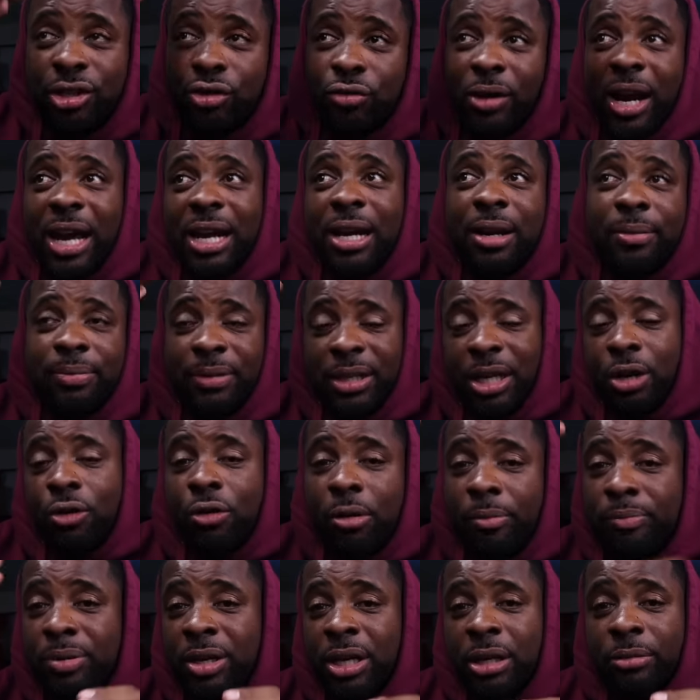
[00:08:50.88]
is right up there
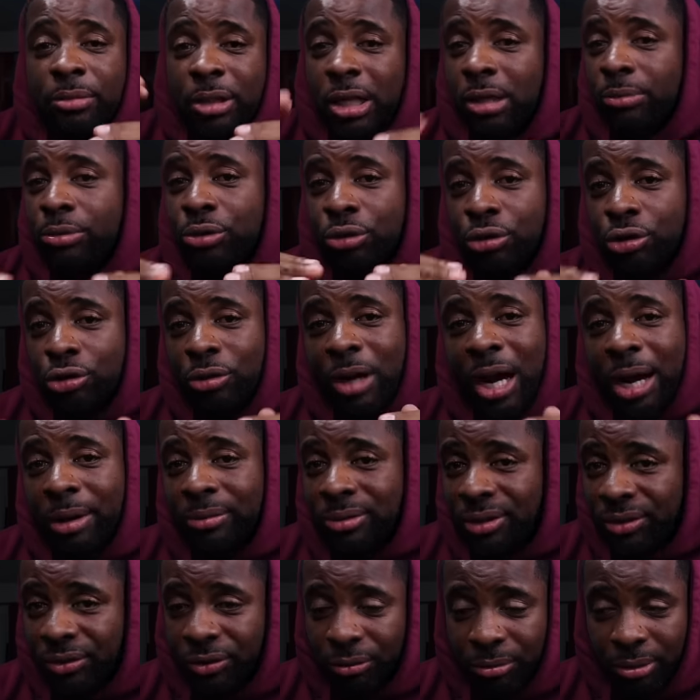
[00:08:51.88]
with BMW
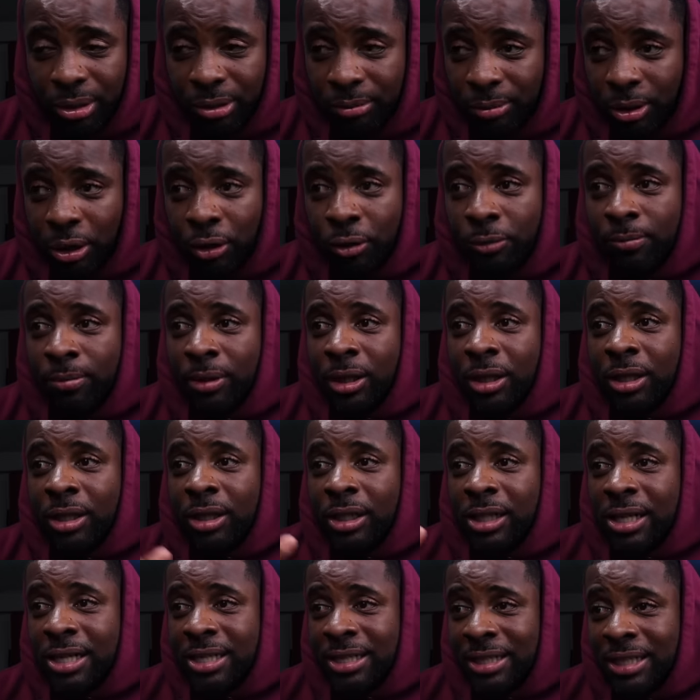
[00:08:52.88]
drivers for me, bro.
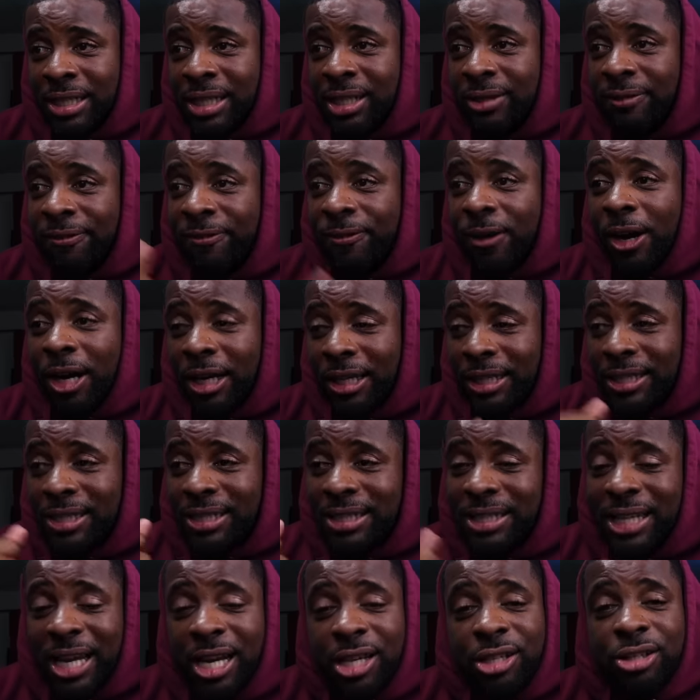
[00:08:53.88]
Because these f***ing
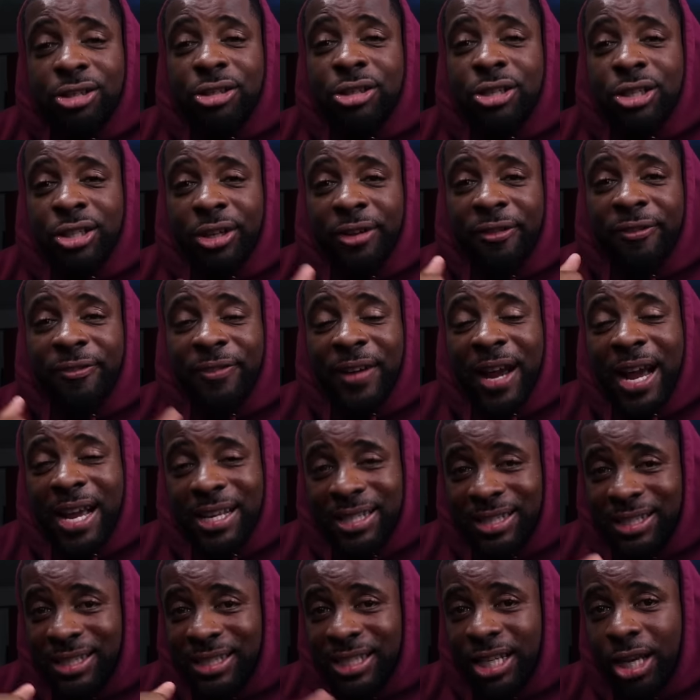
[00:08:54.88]
Teslas are
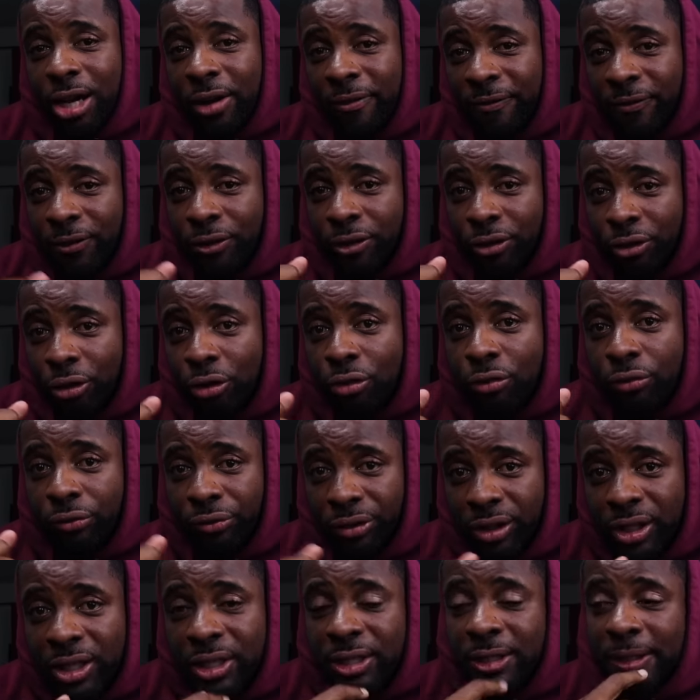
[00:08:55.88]
fast as hell for no
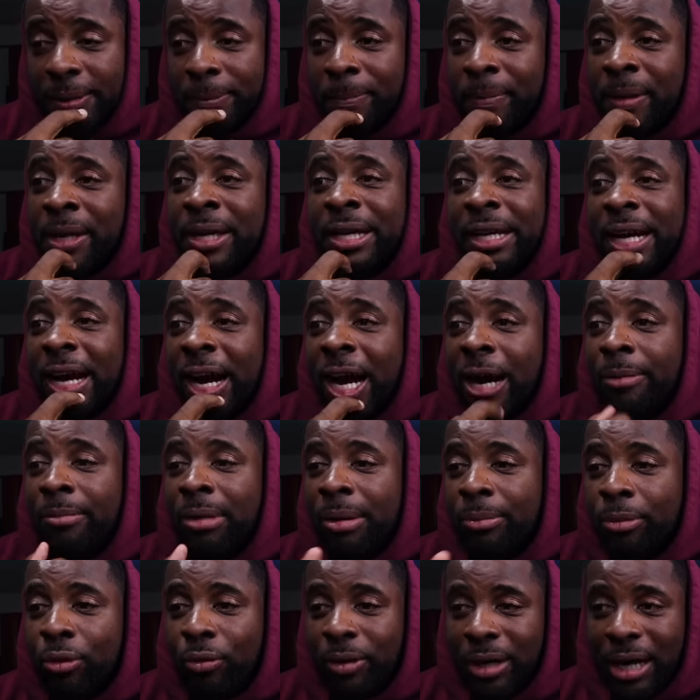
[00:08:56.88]
reason. I
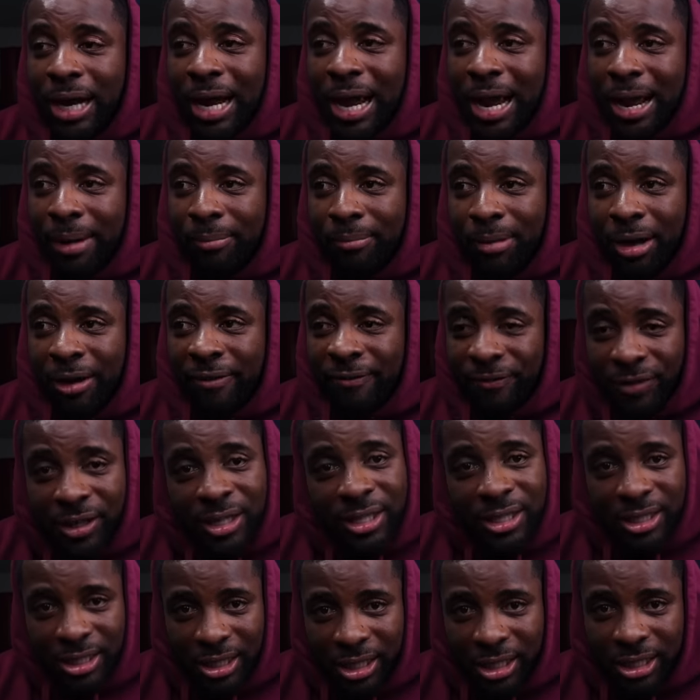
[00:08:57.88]
remember when I had my
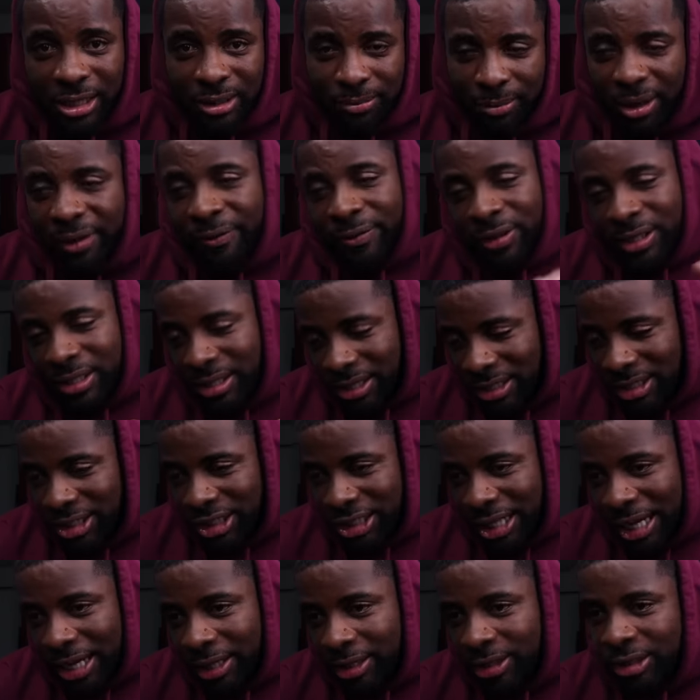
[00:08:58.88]
V6
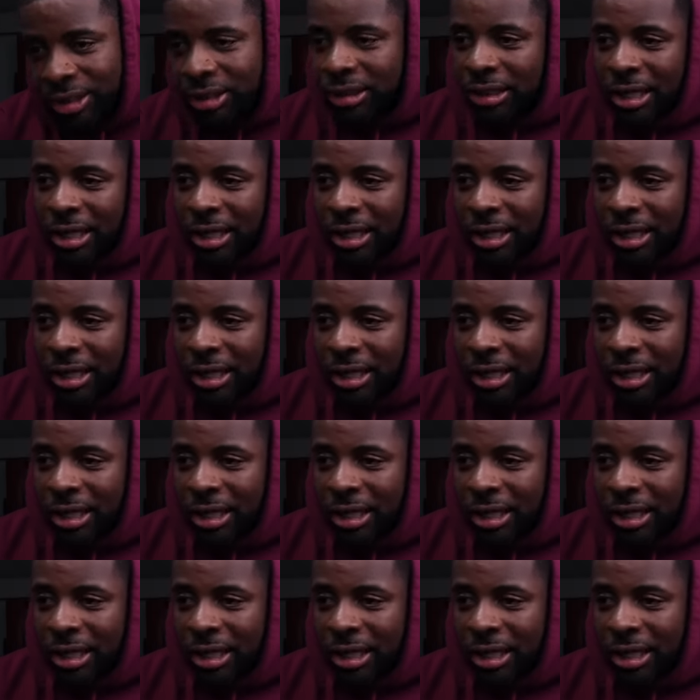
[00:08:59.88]
Challenger.